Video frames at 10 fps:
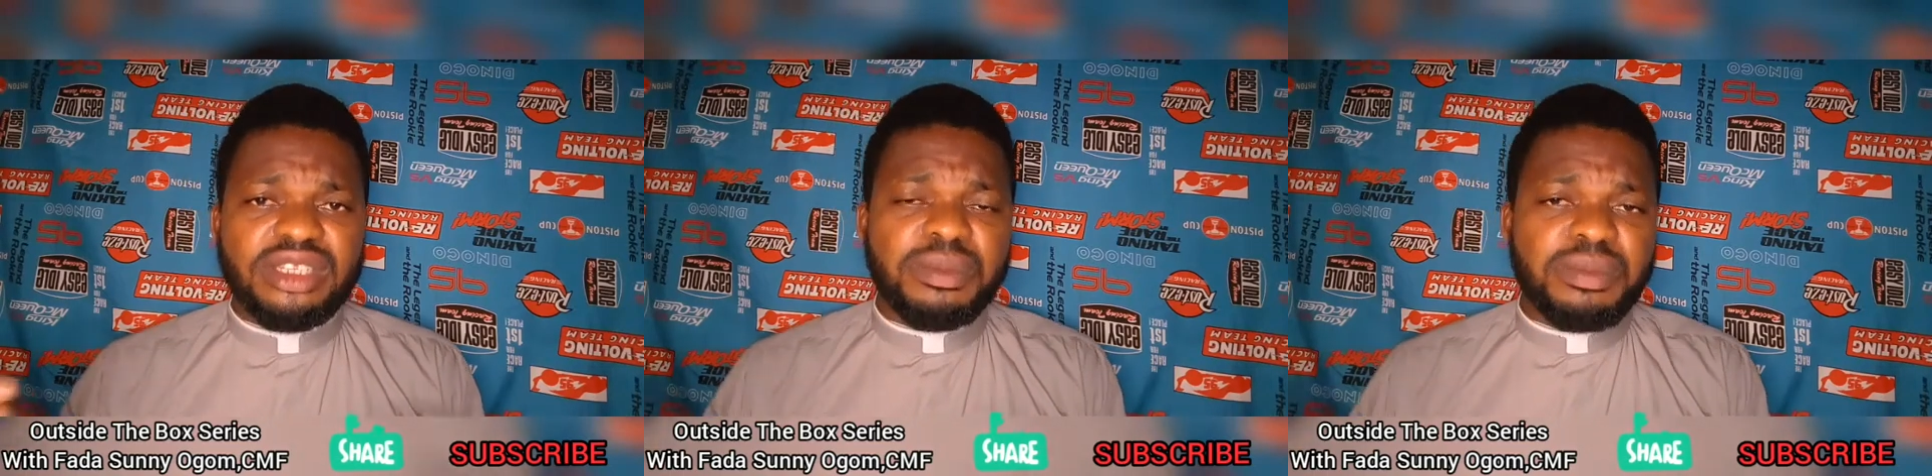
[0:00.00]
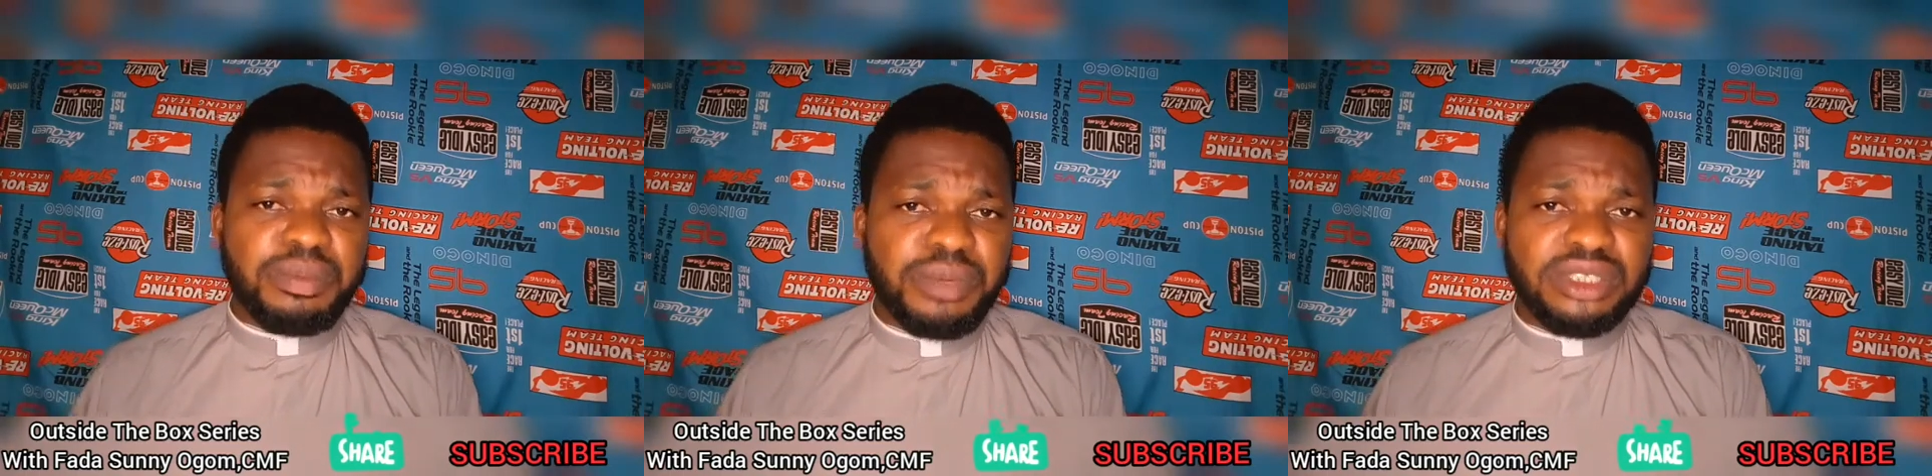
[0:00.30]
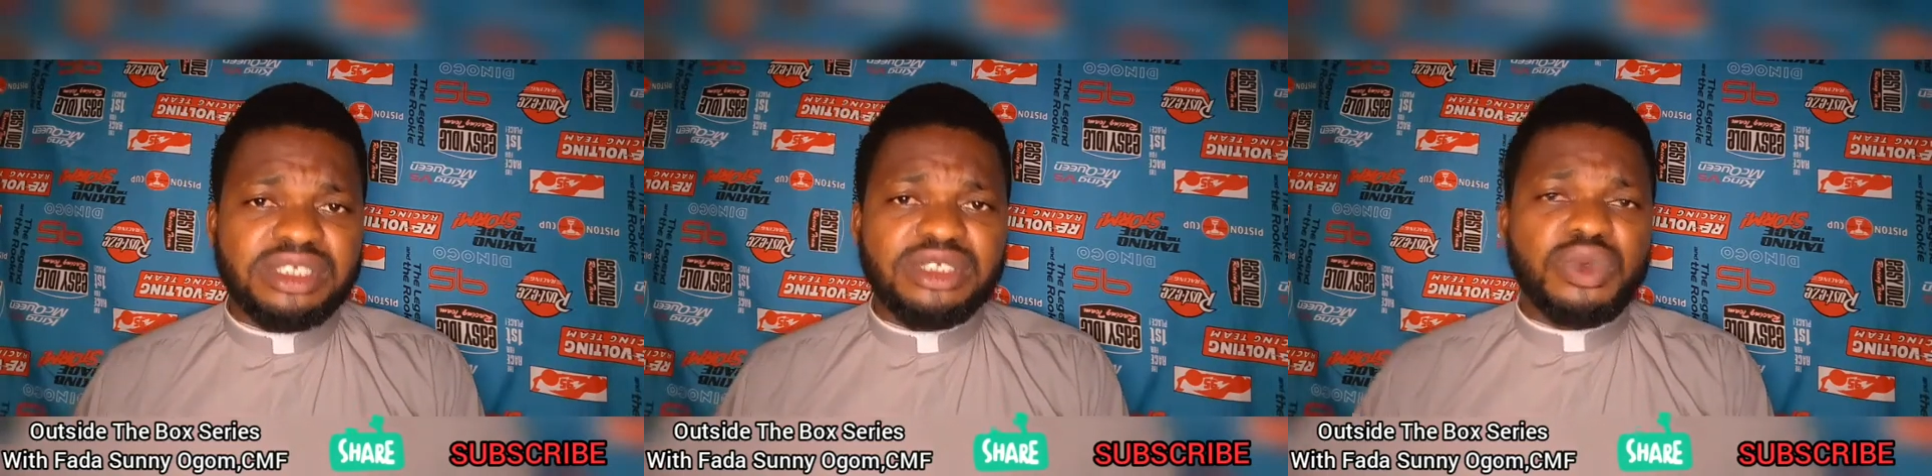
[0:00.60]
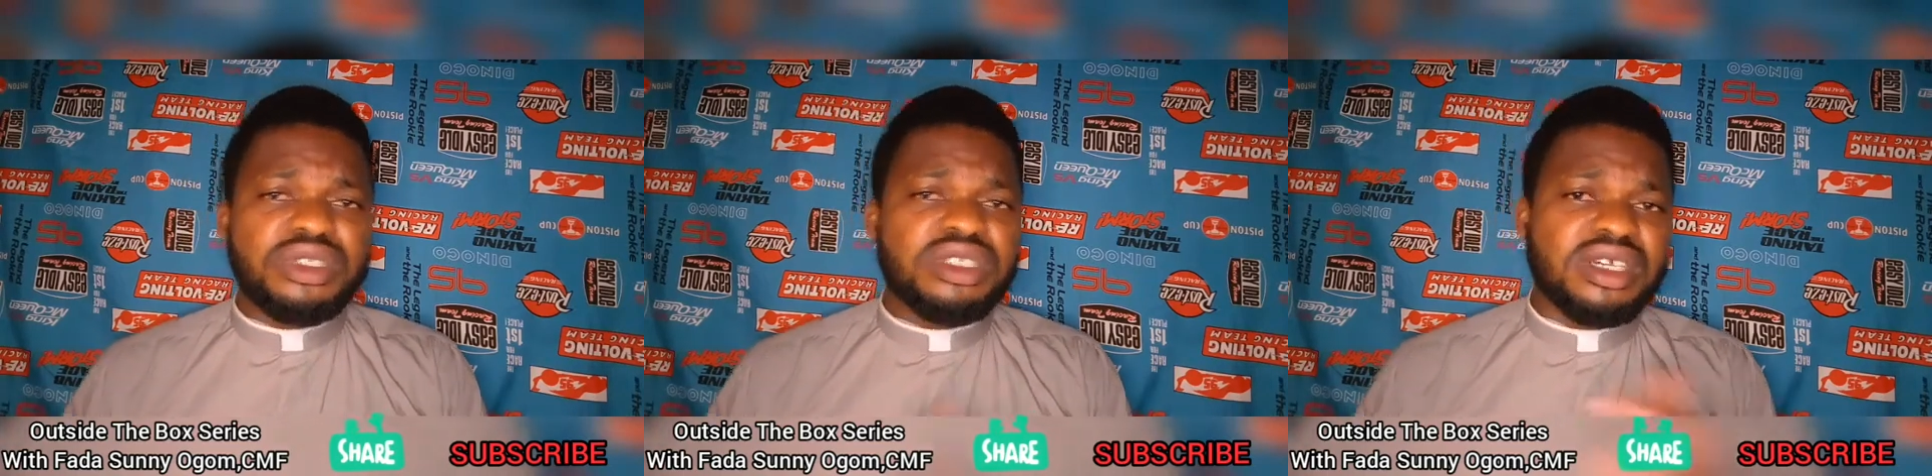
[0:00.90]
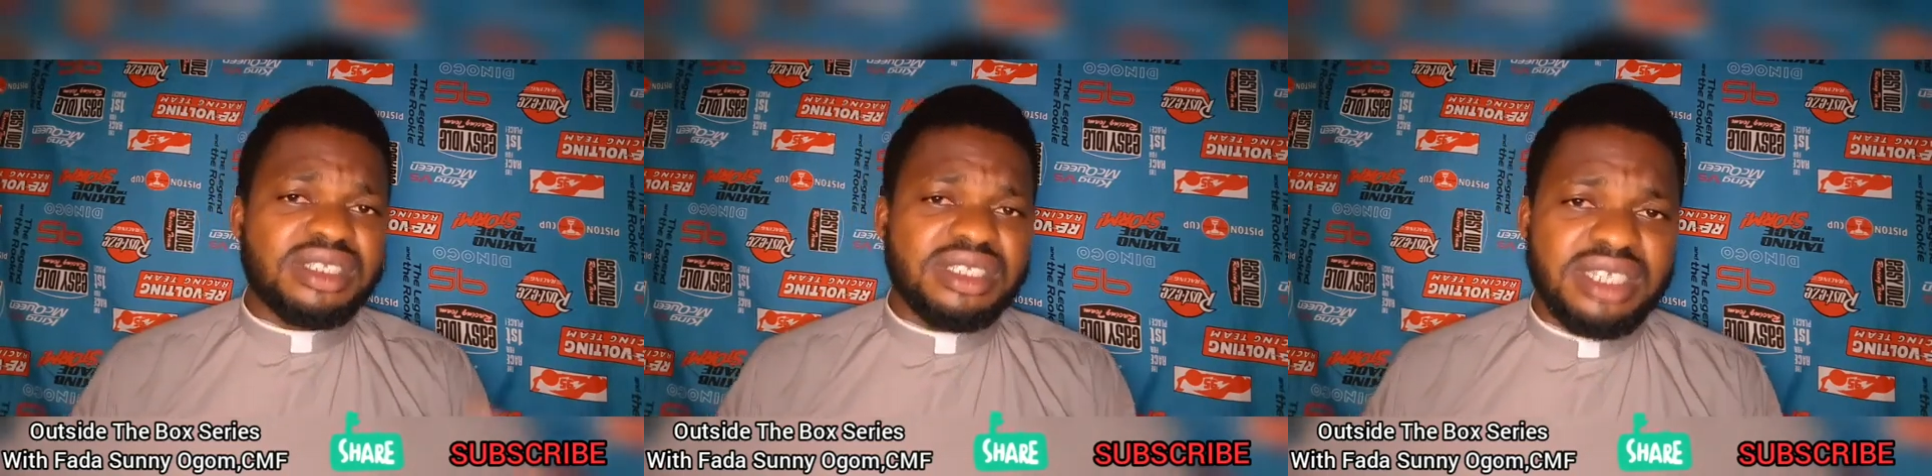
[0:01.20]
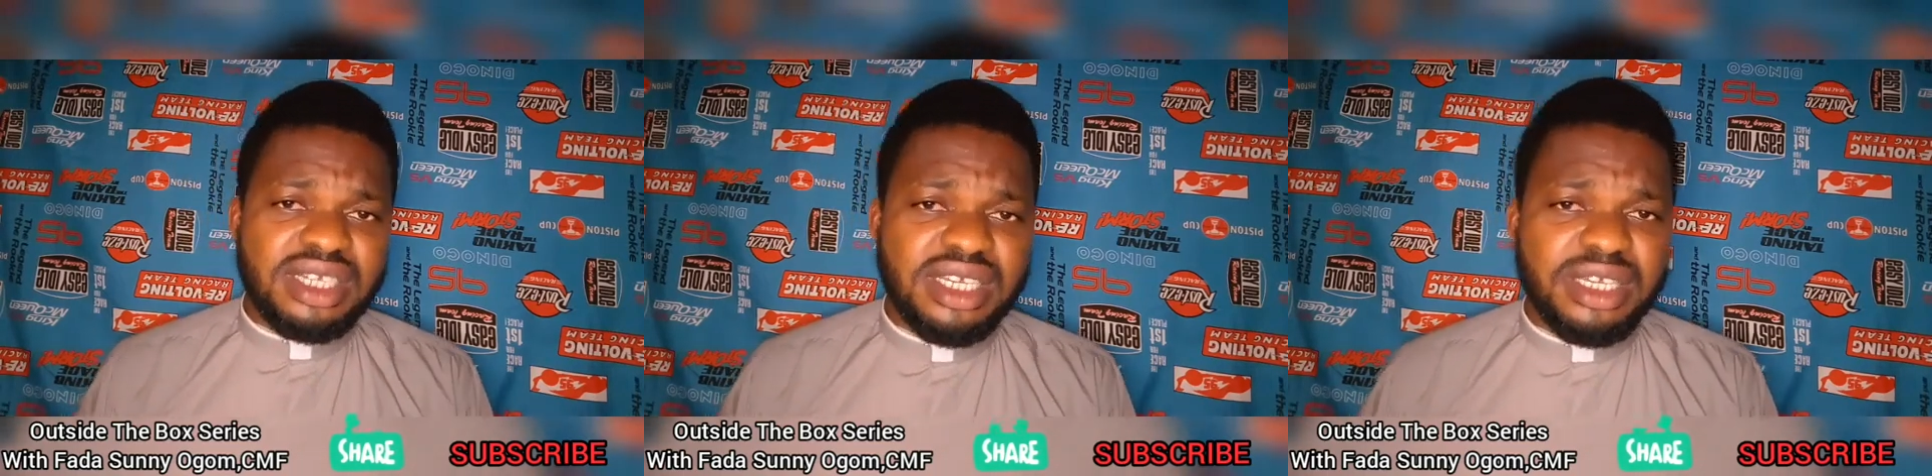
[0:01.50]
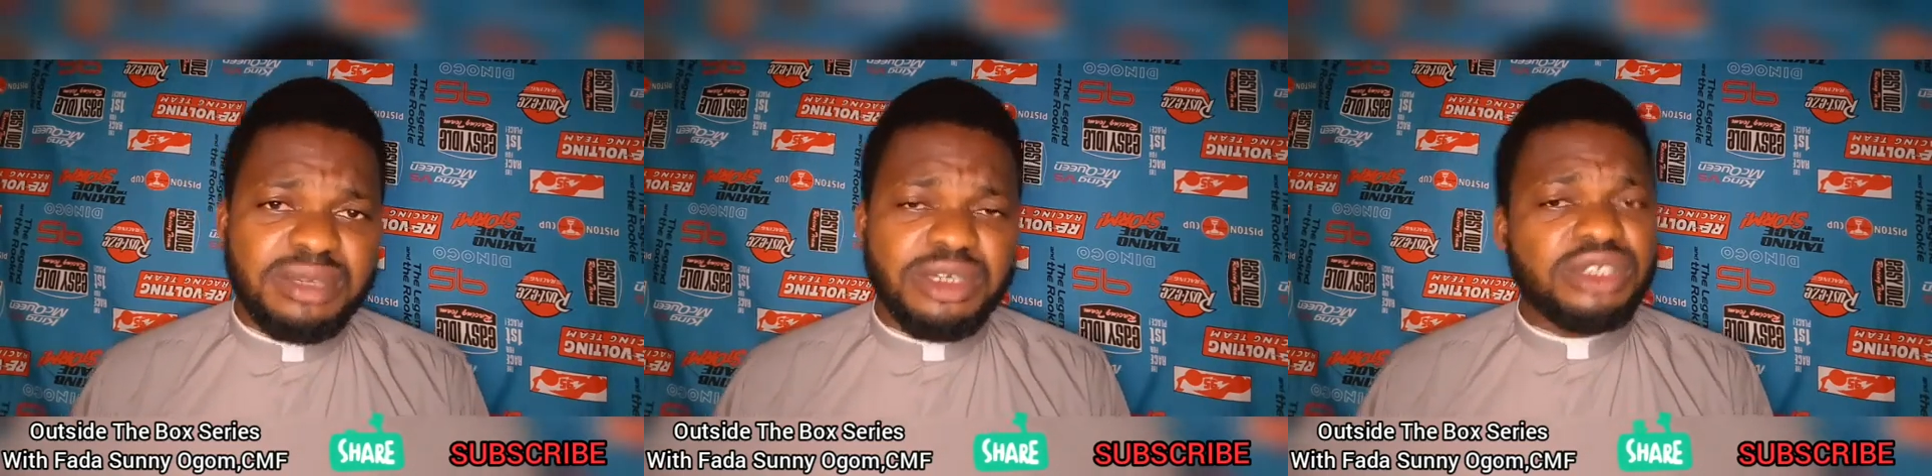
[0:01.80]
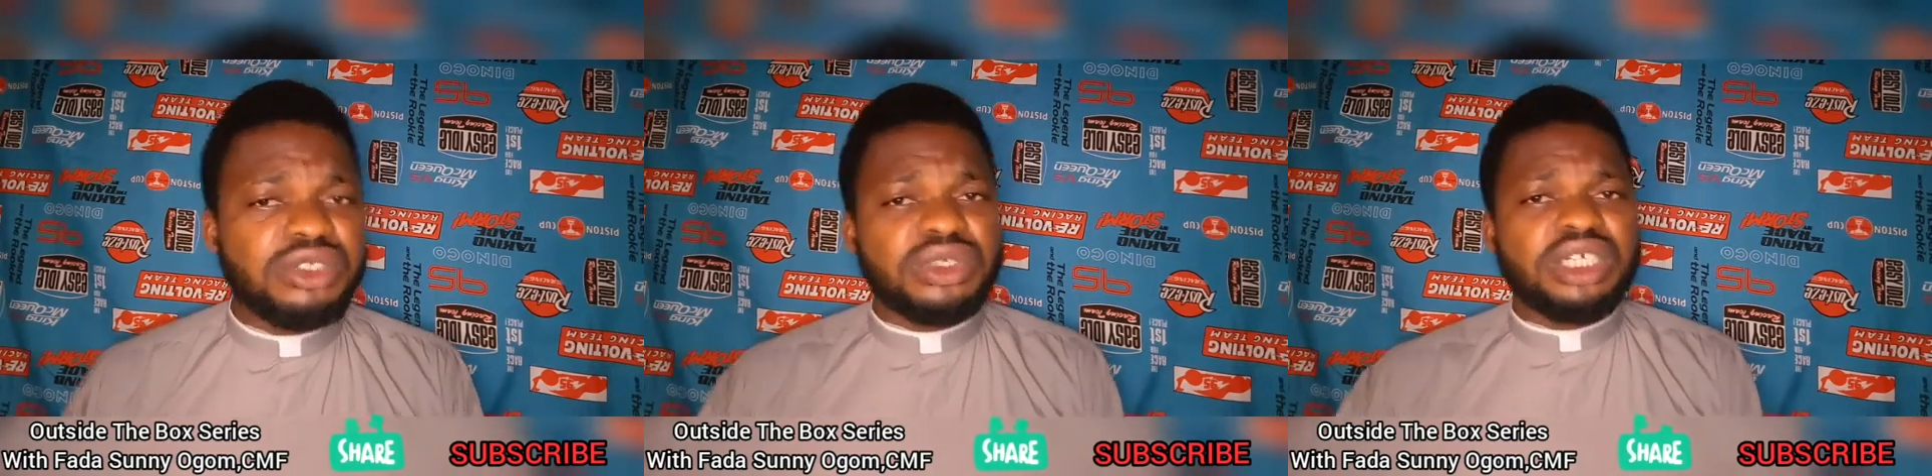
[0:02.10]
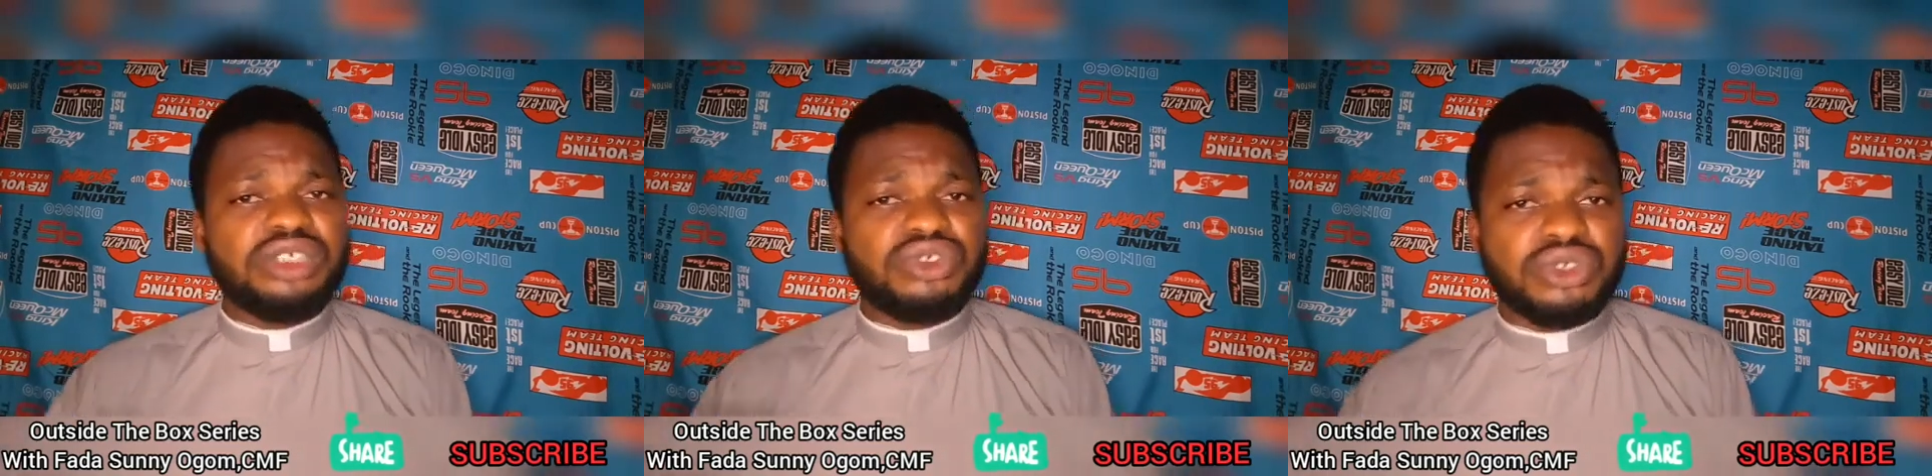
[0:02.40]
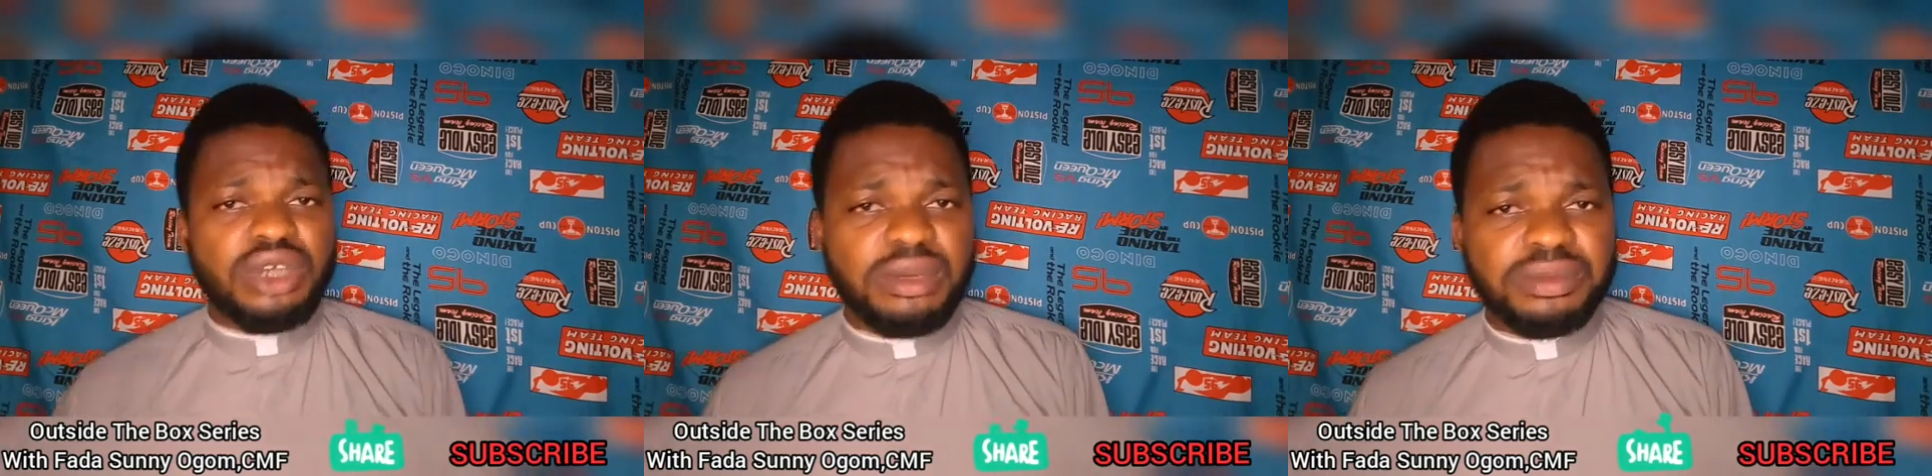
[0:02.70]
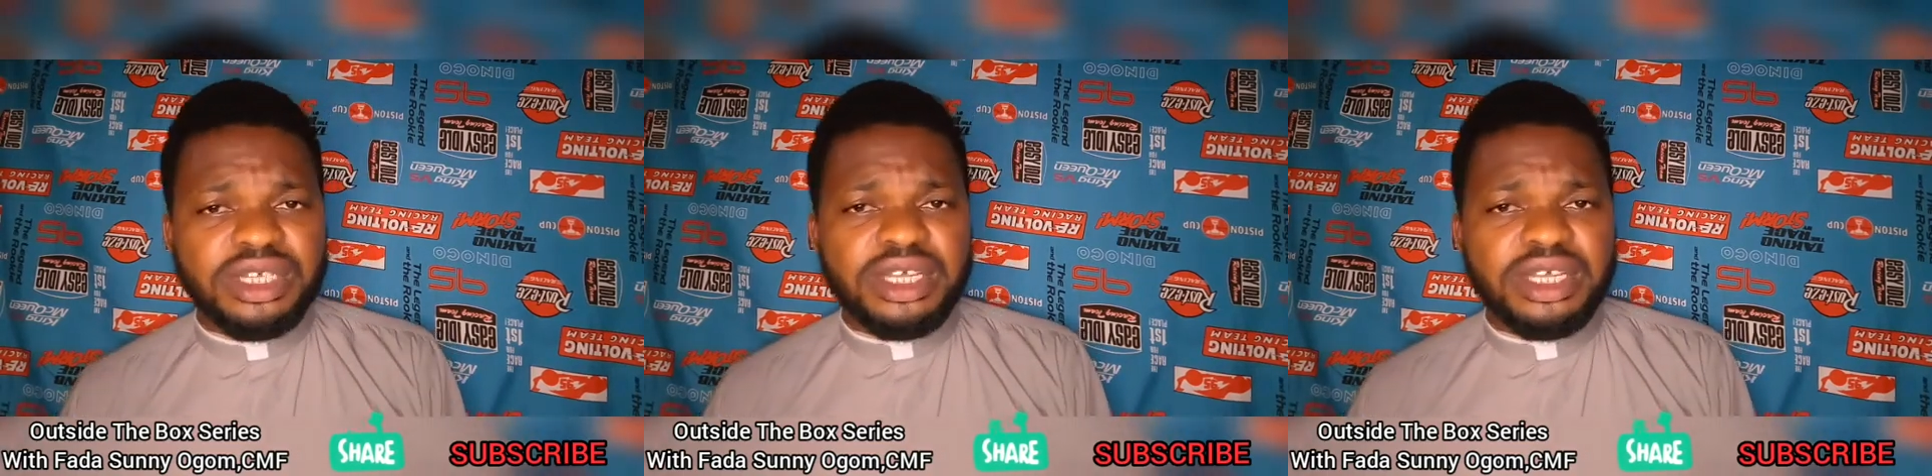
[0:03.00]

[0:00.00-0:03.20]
The person who succeeded him, Donald Trump,